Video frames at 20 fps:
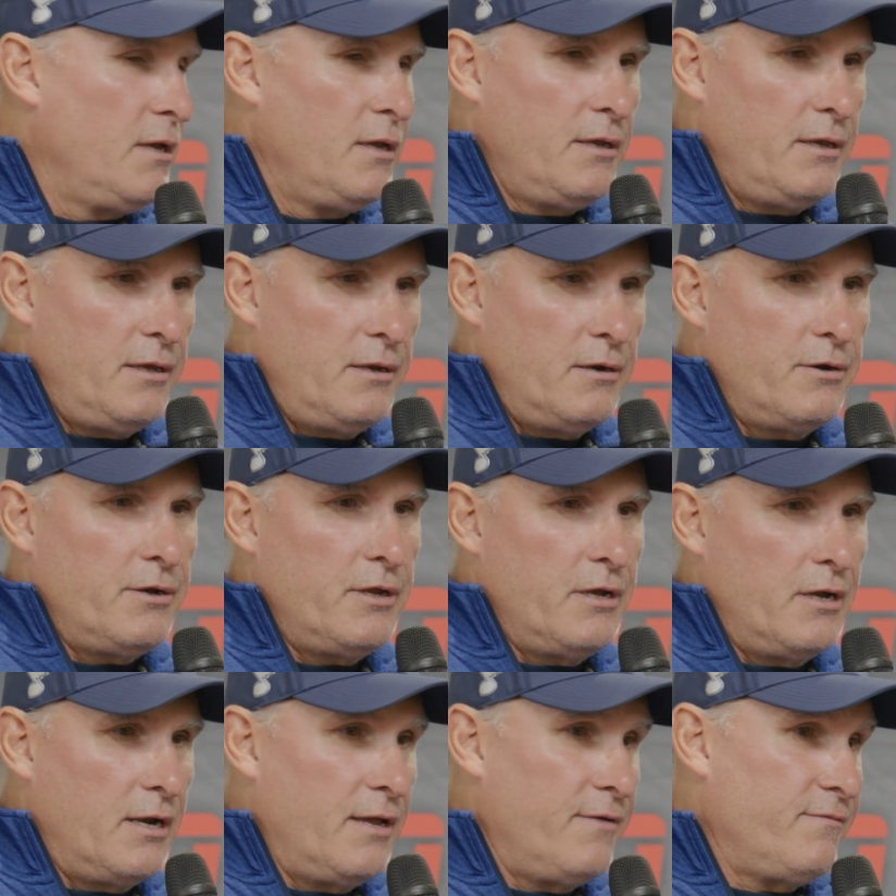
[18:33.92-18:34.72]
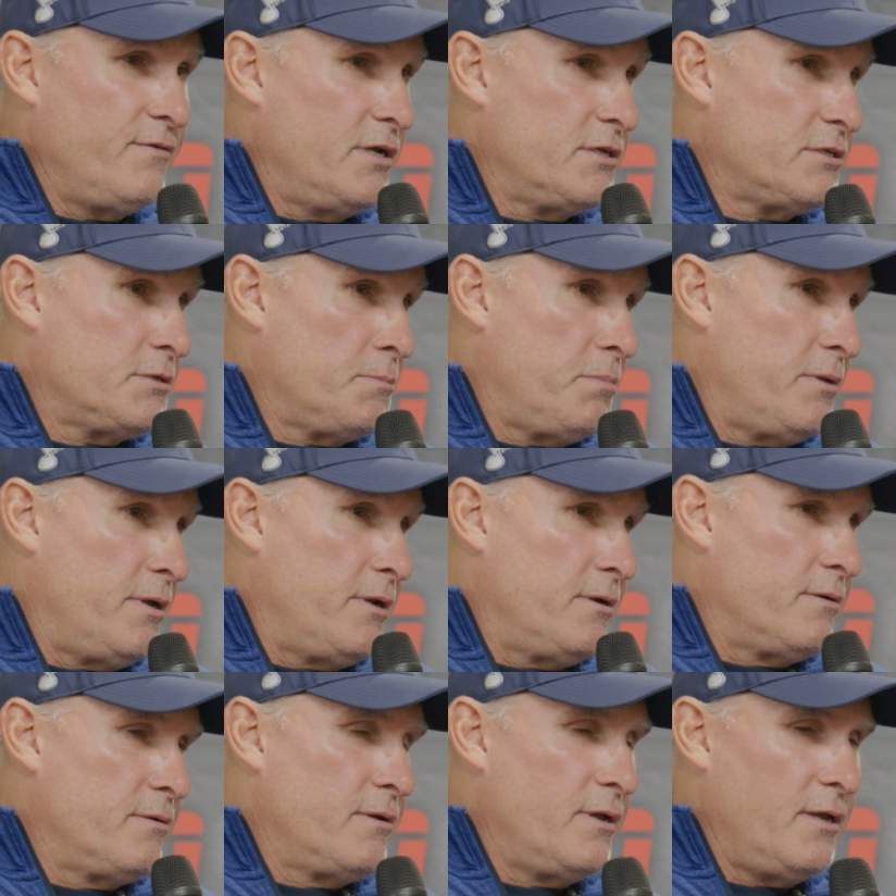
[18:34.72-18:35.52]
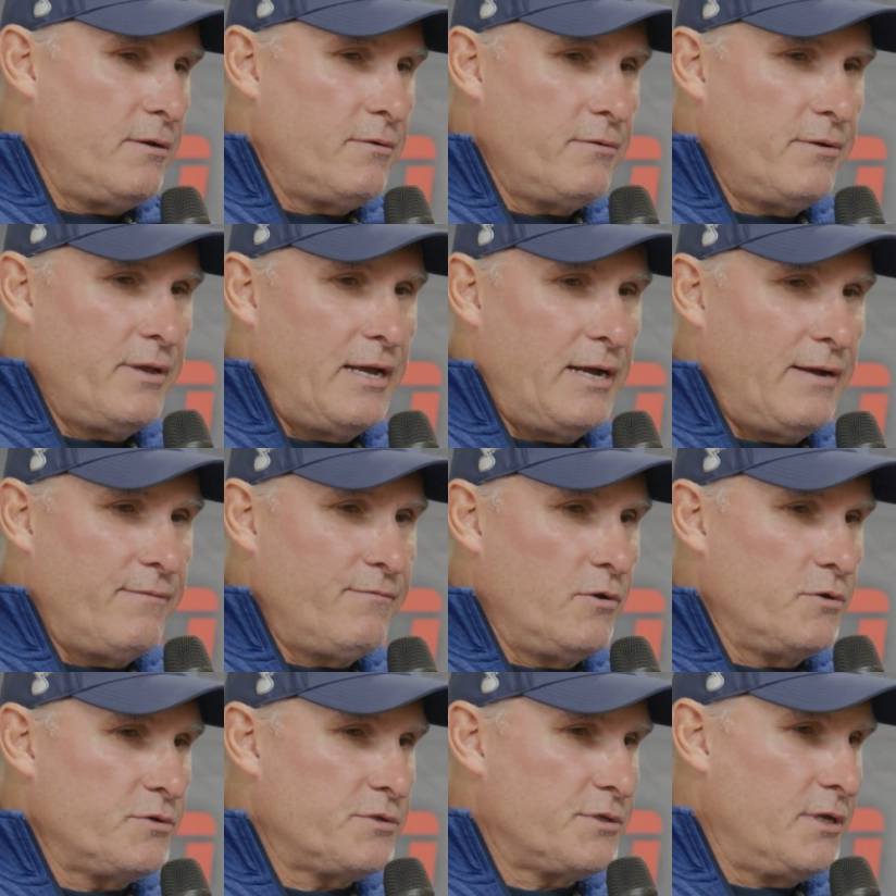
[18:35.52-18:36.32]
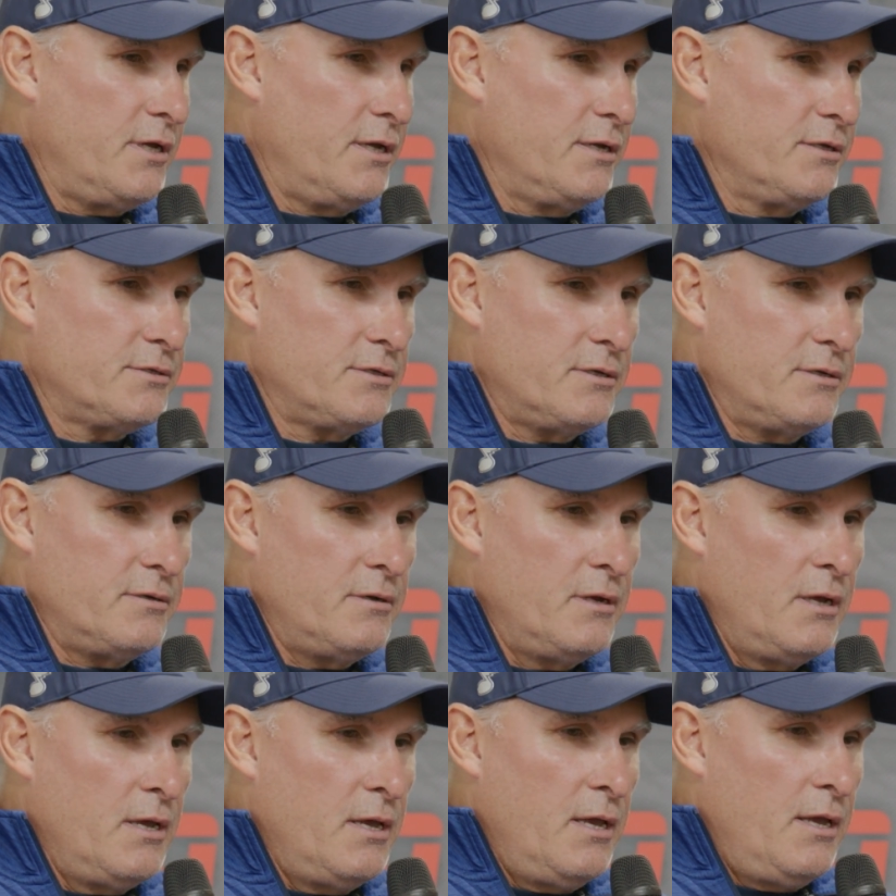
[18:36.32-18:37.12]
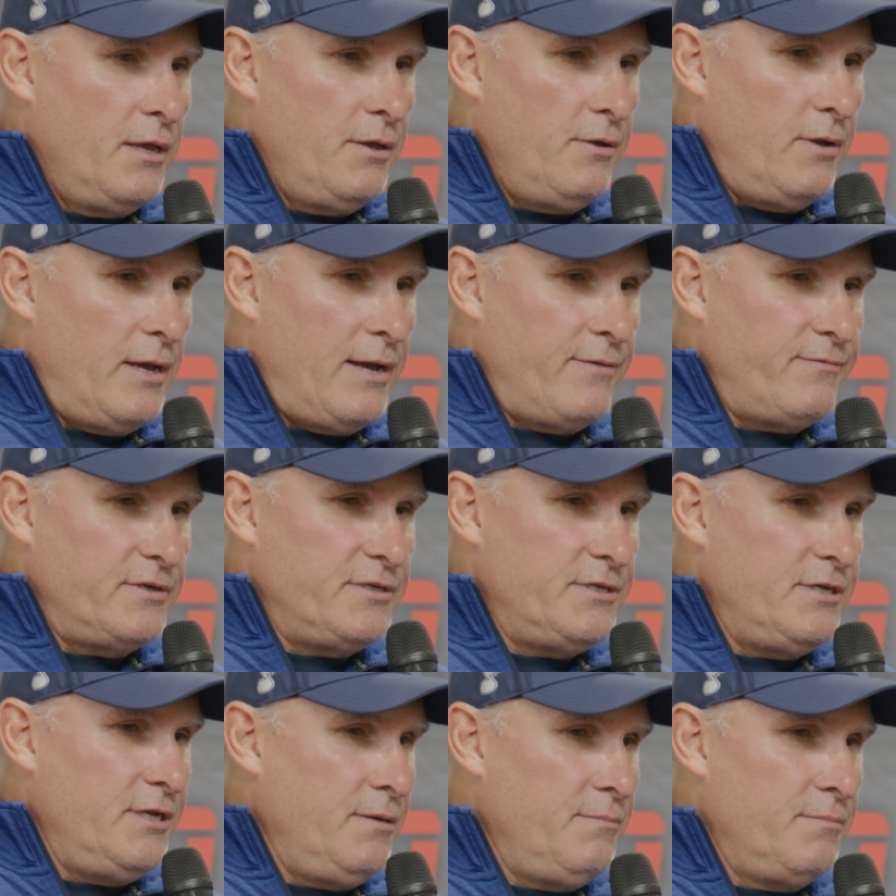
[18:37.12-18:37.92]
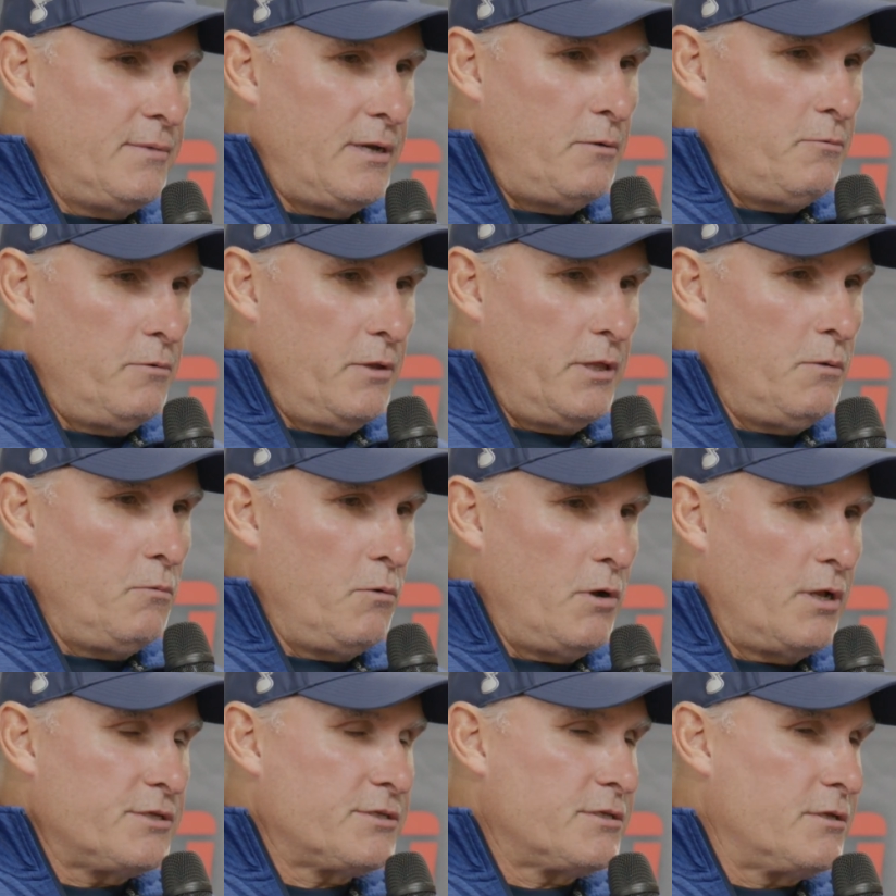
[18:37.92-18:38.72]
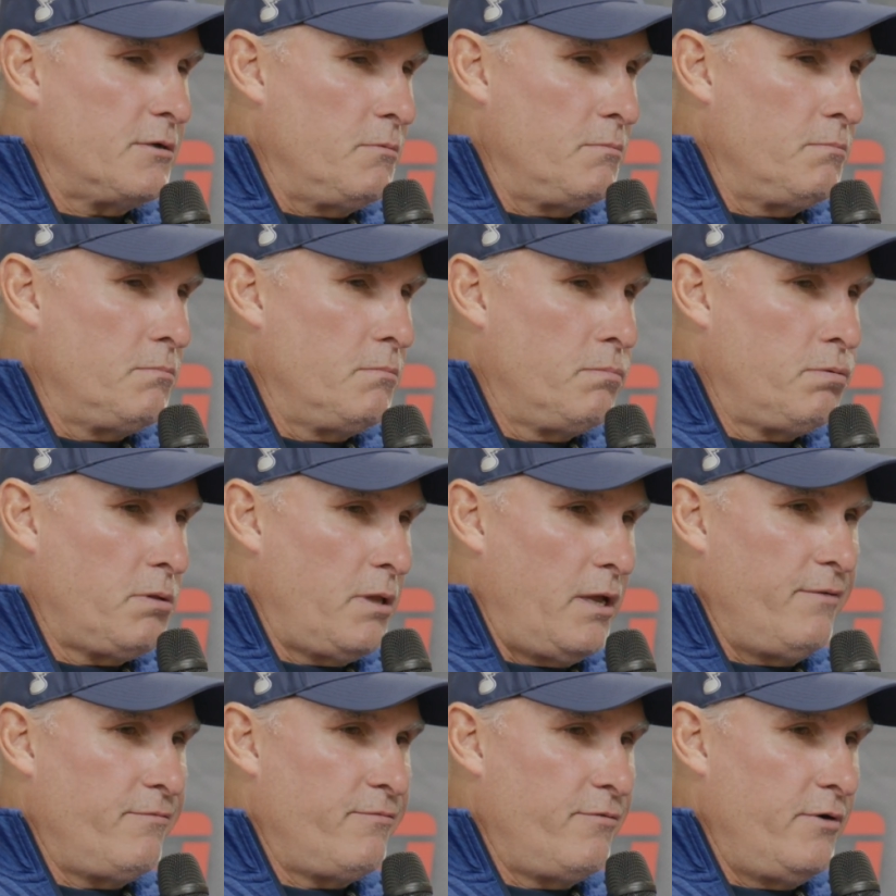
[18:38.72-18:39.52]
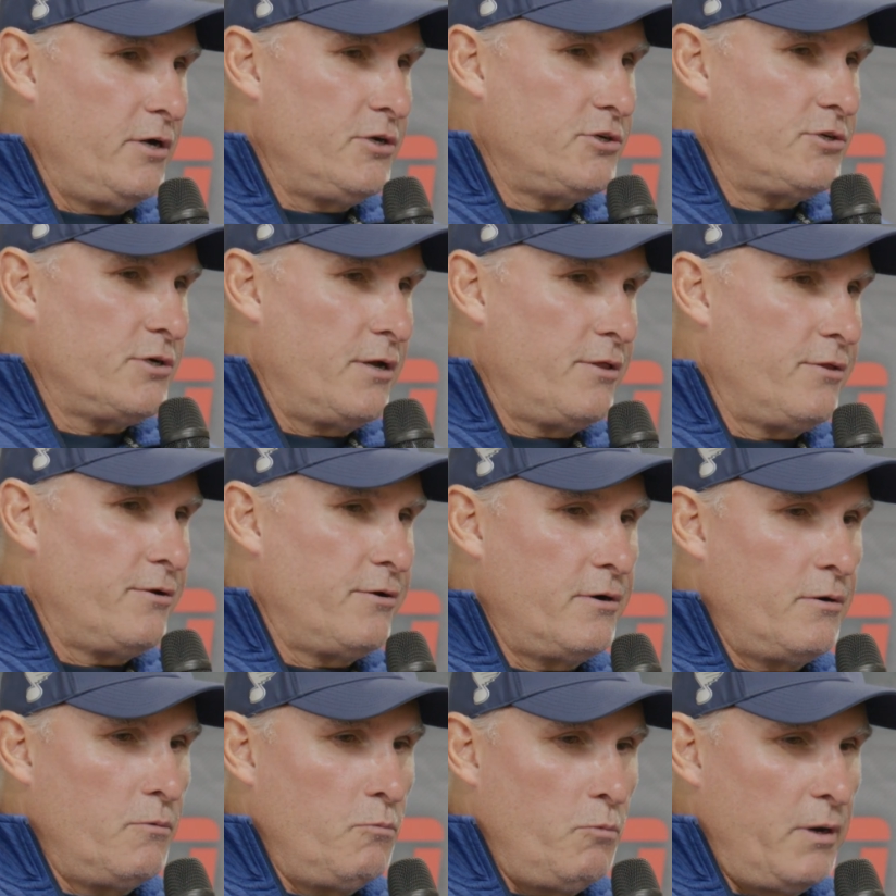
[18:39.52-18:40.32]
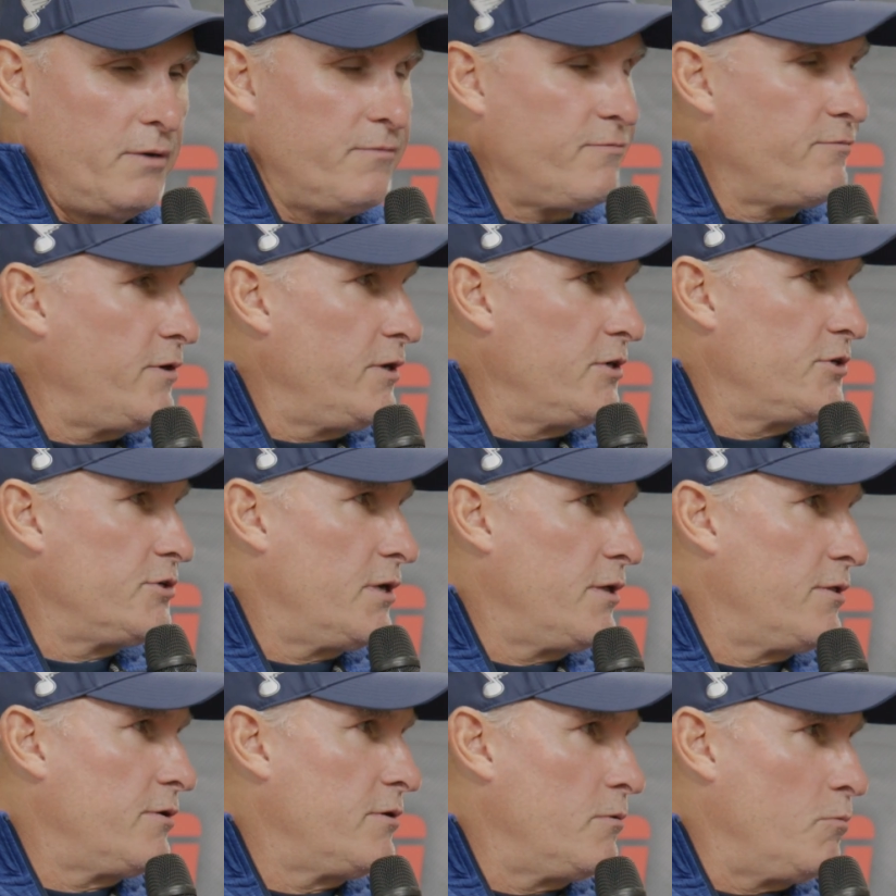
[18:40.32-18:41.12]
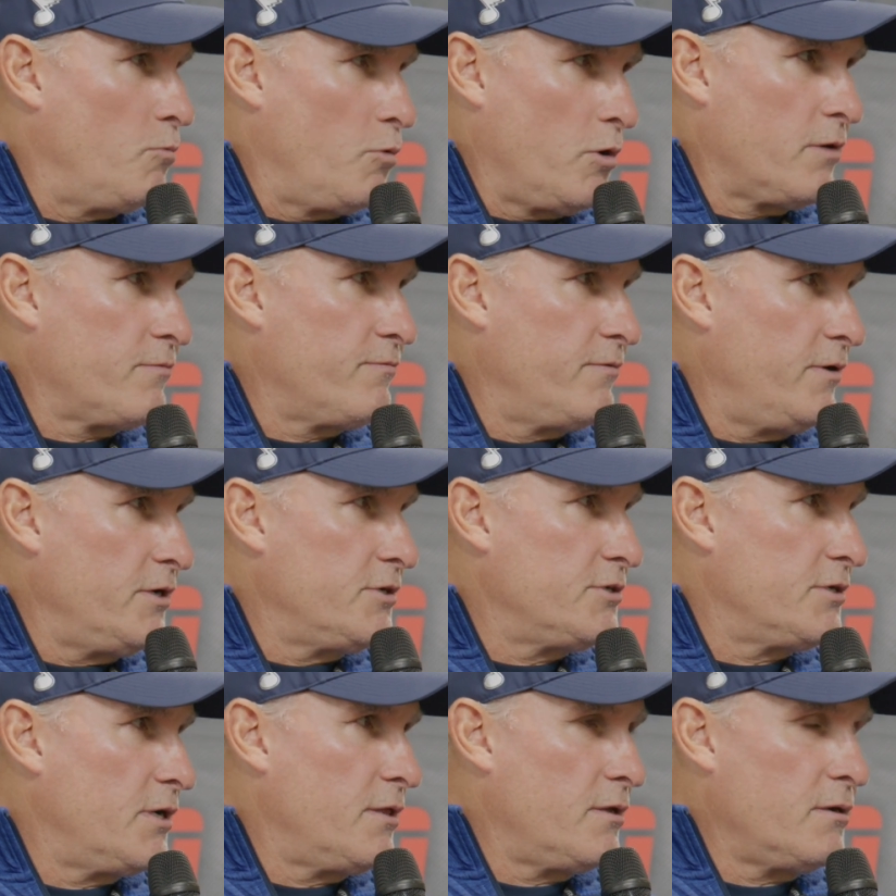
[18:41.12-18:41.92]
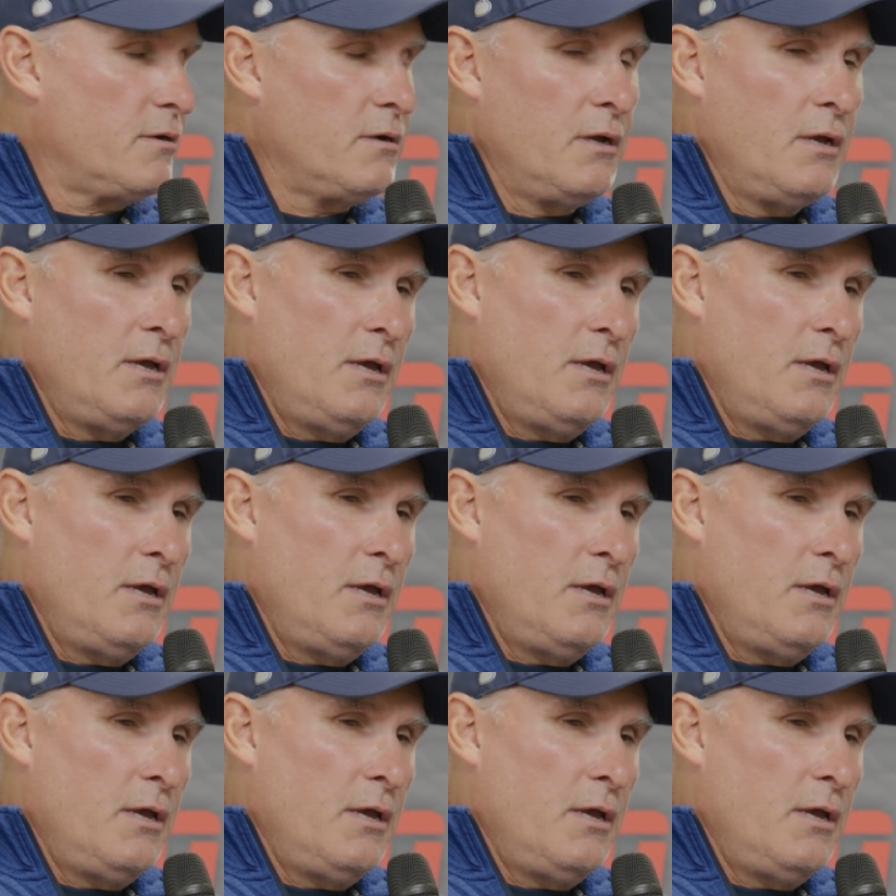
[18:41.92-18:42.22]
And you got to have discipline. You have those things, and you have a team that really wants to play for each other and win for each other and work for each other.